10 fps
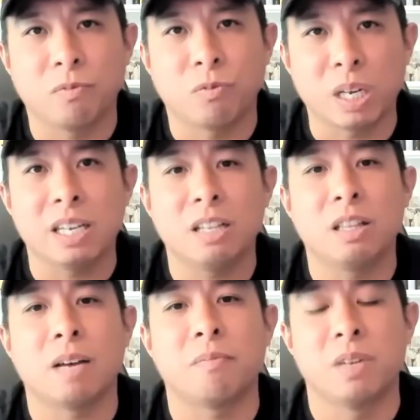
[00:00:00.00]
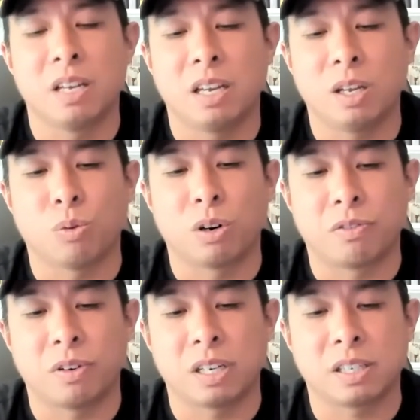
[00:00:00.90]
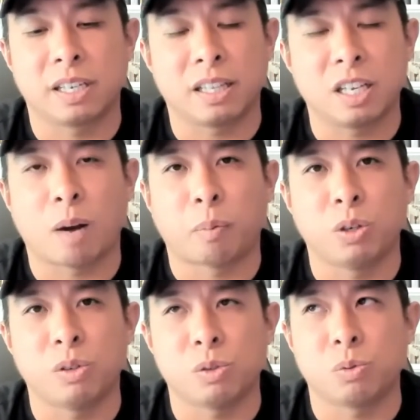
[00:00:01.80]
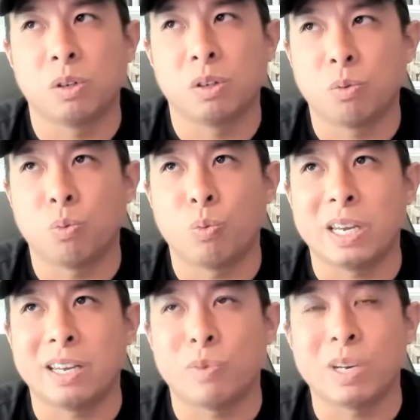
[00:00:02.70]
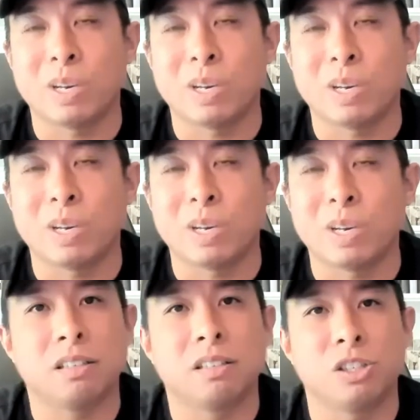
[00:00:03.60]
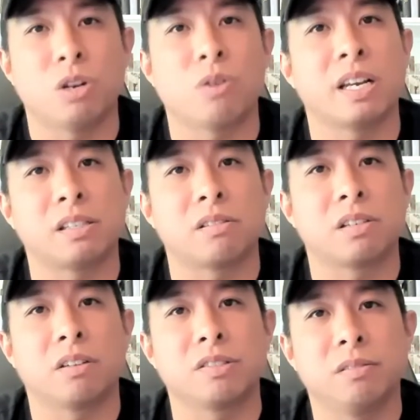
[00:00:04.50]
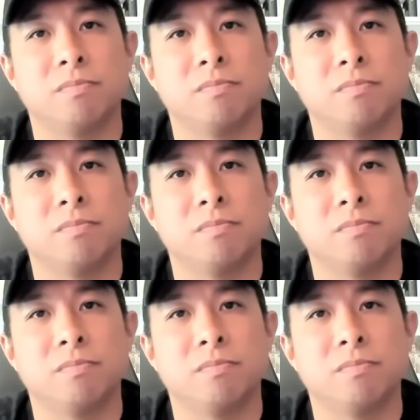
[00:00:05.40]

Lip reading: We need them in order for us to get the opportunities we need to showcase ourselves.